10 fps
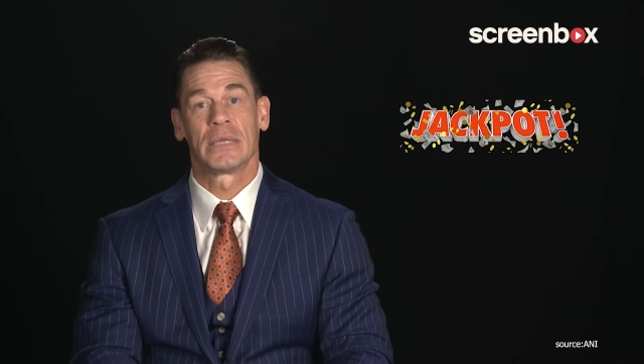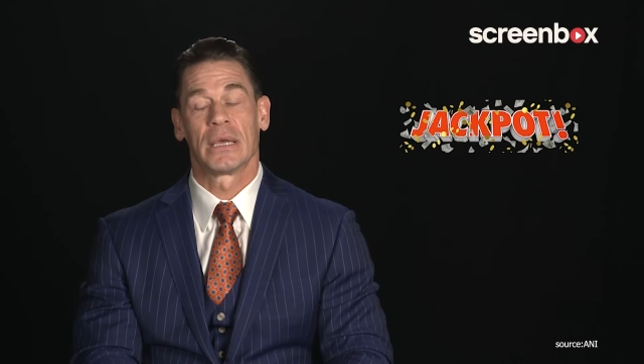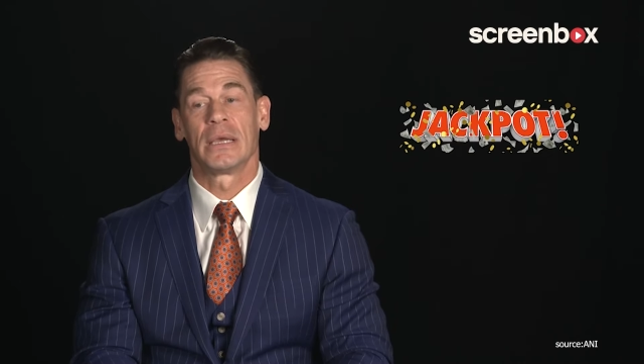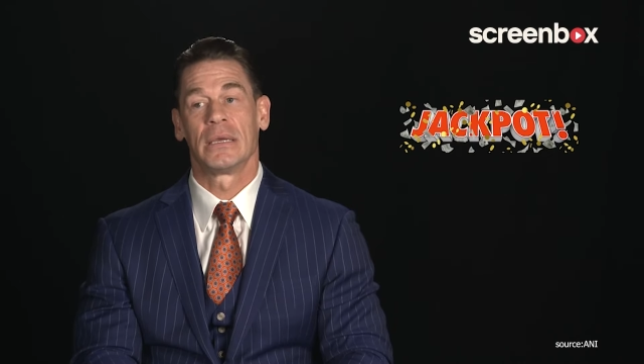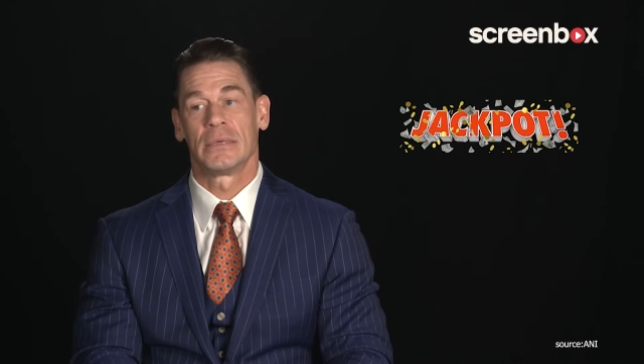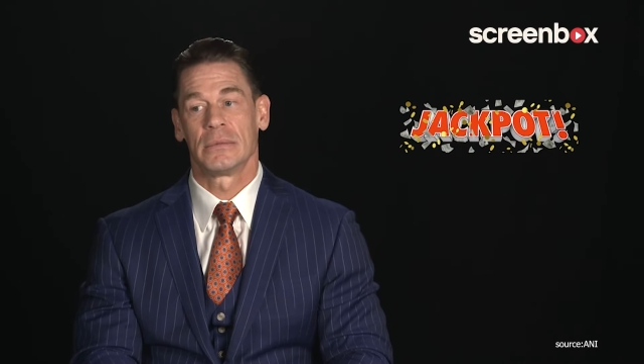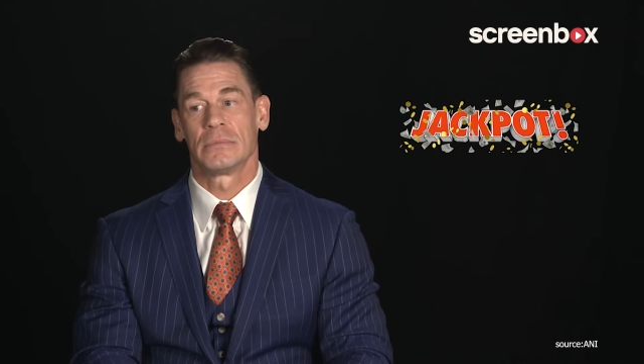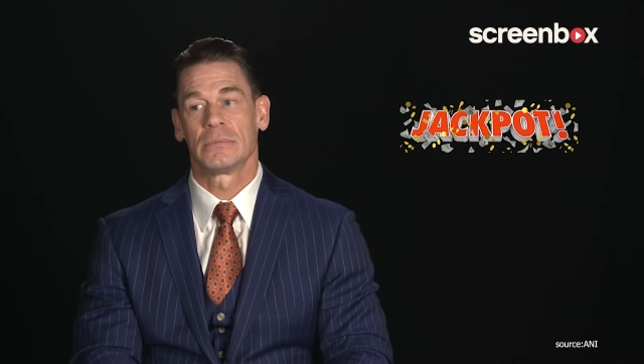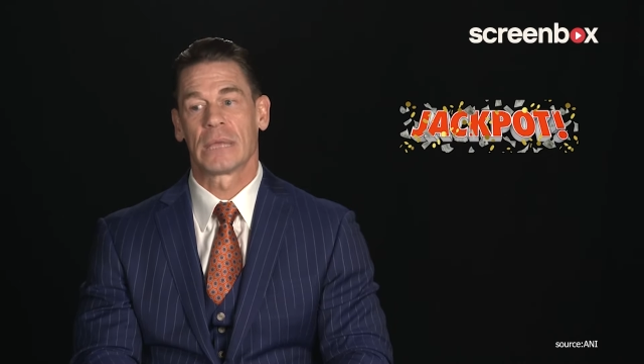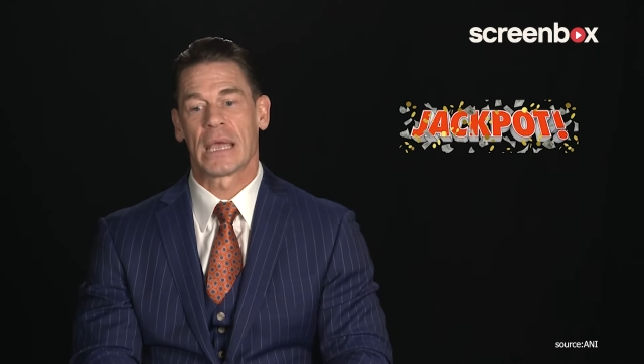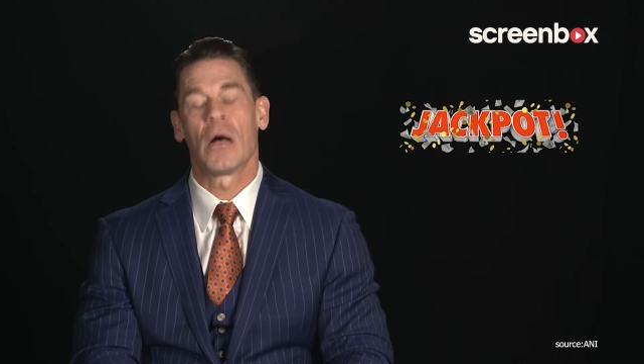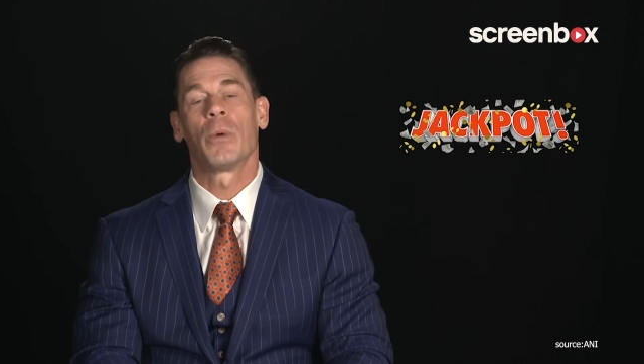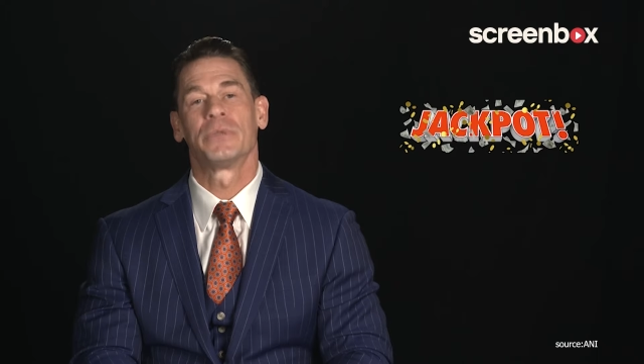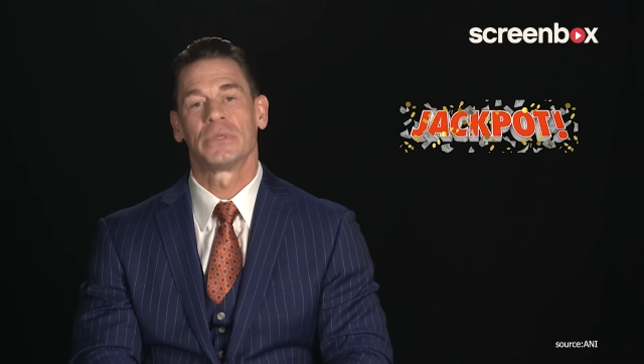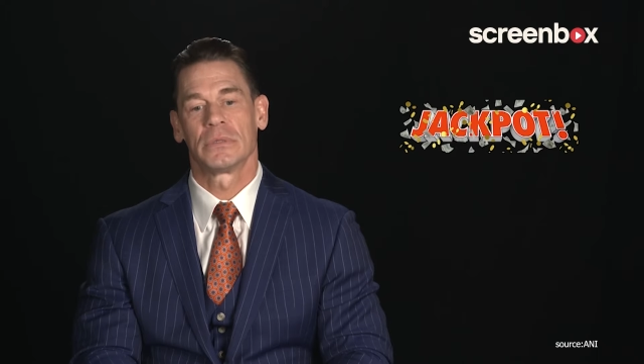They
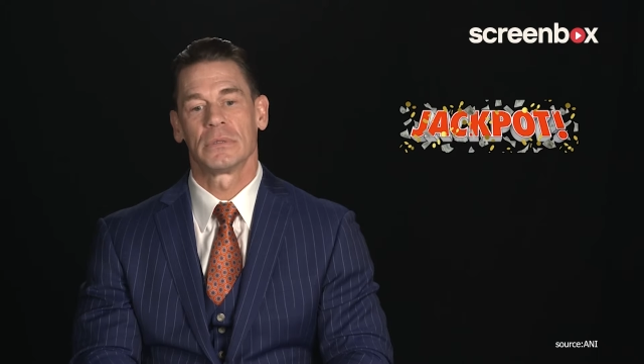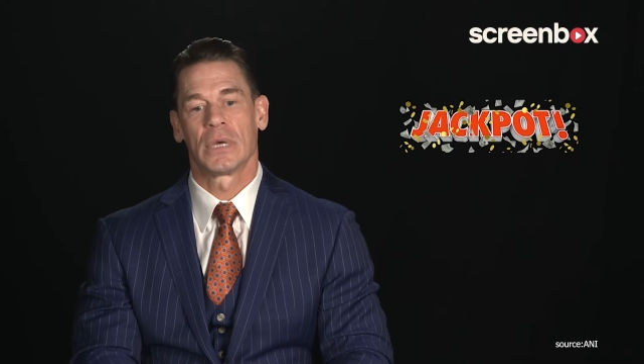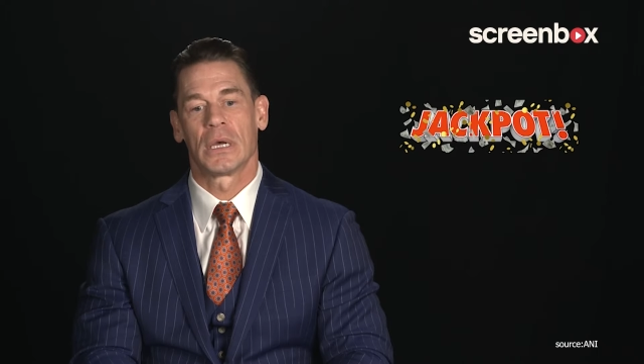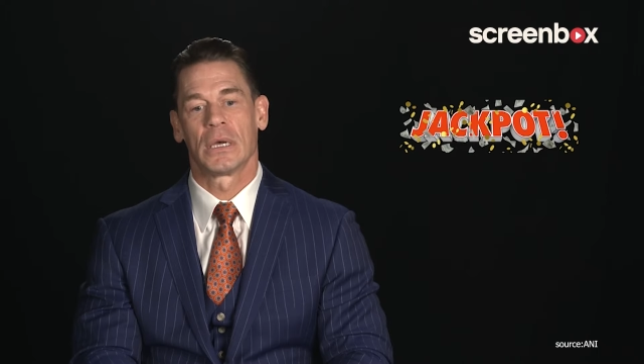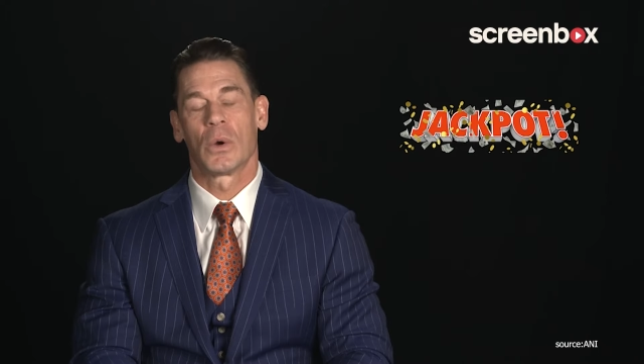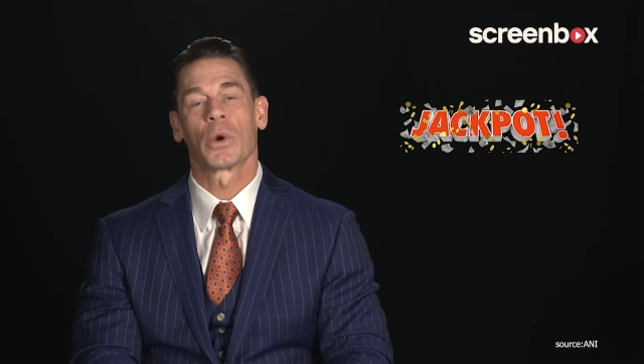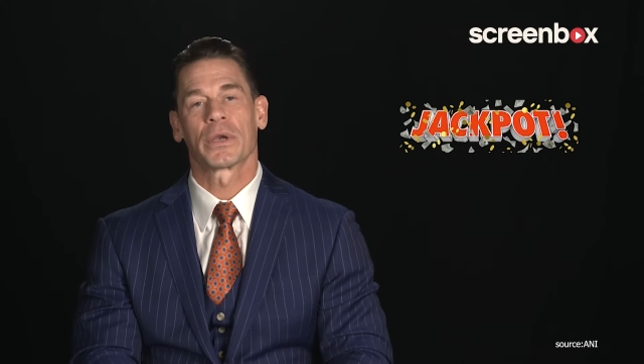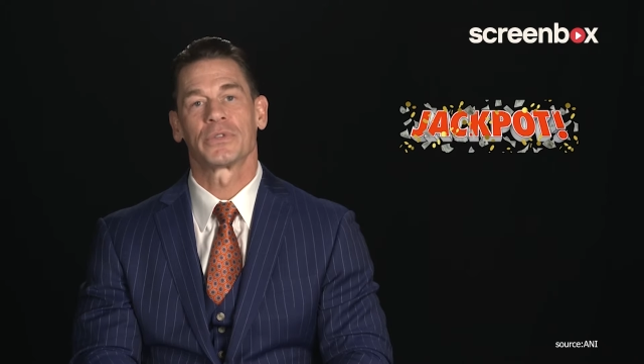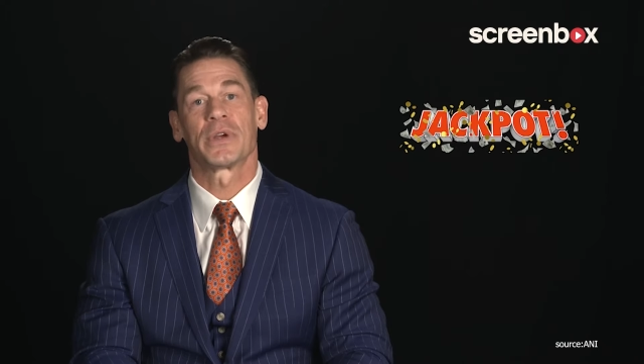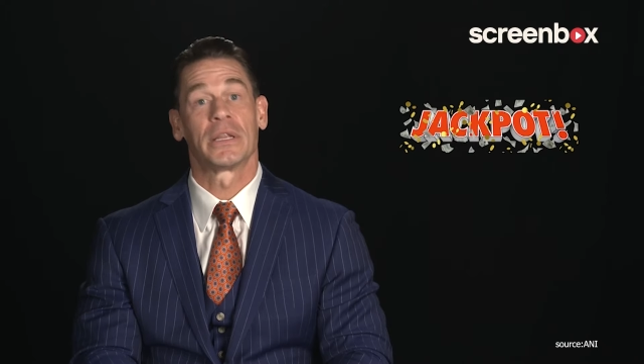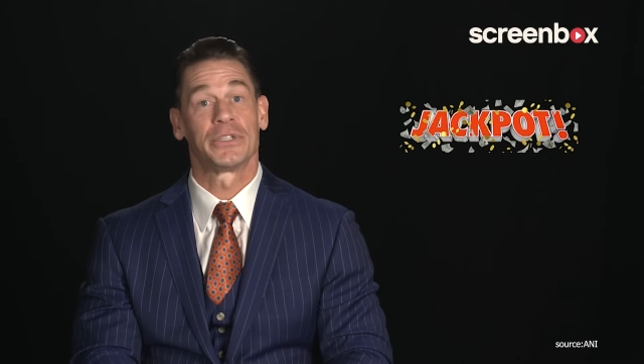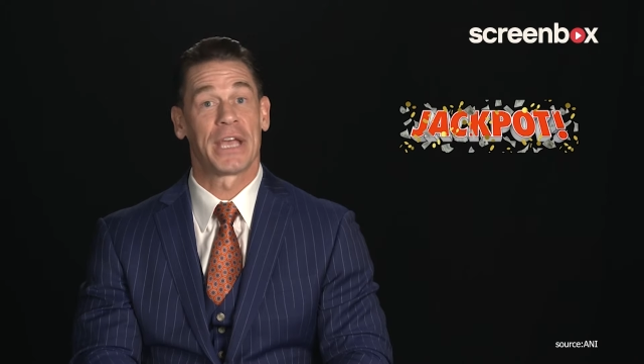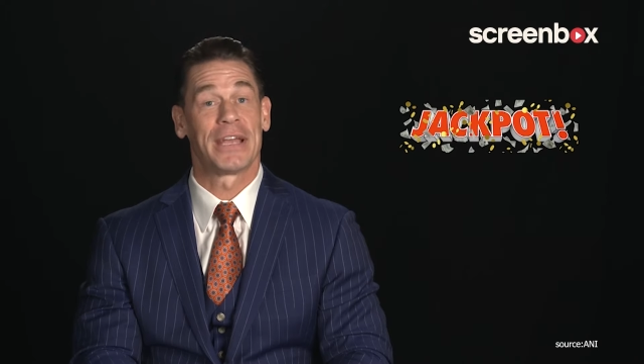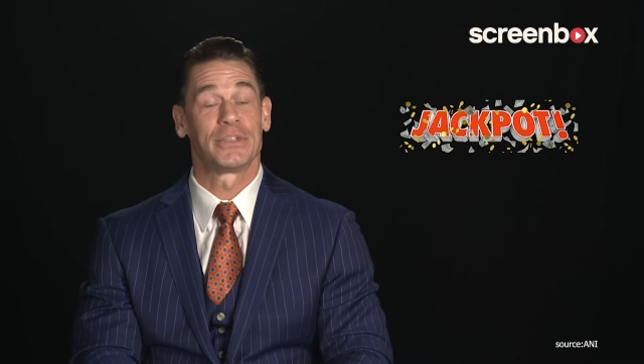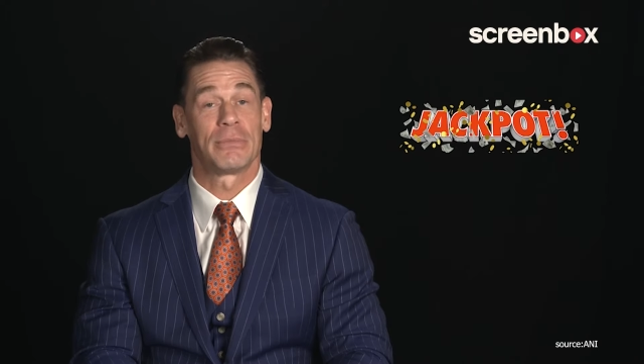helped orchestrate a
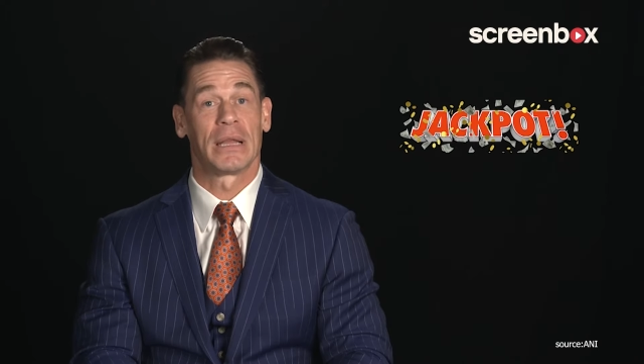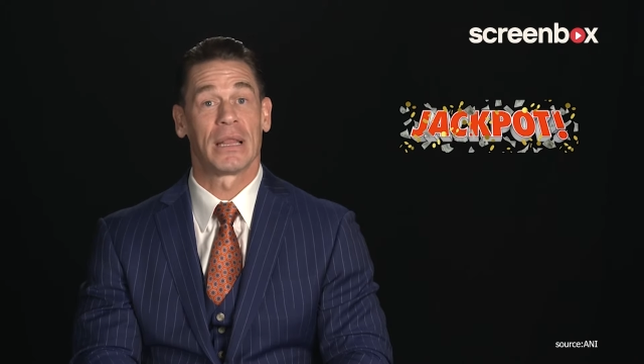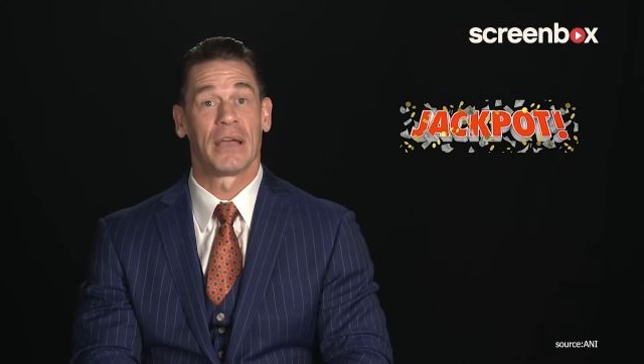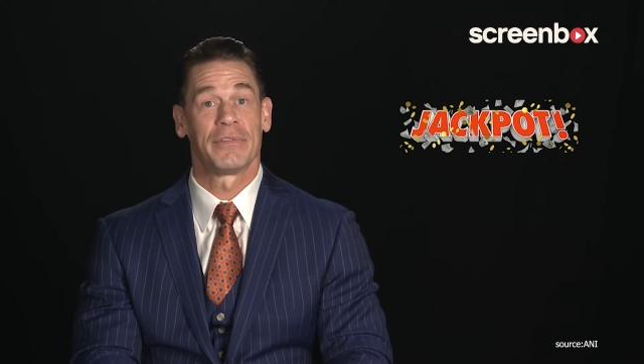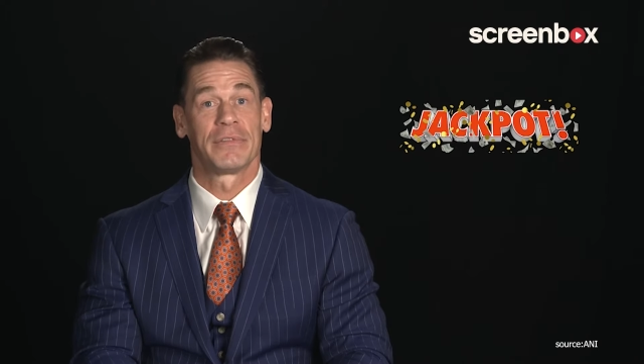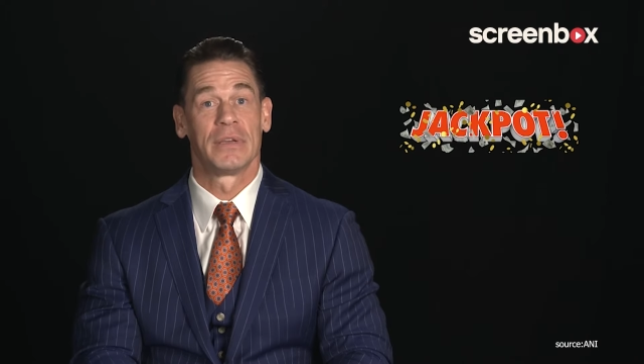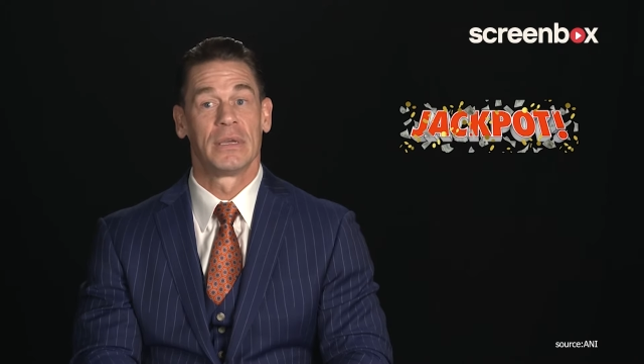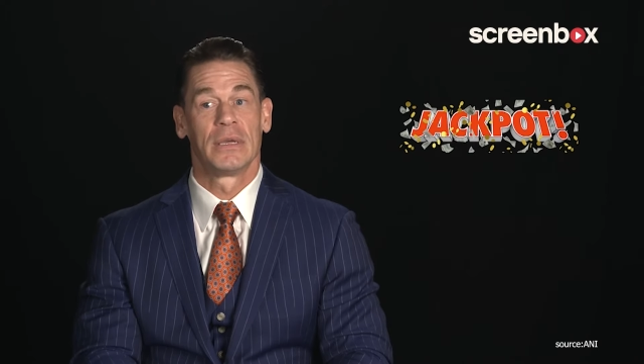change in my life.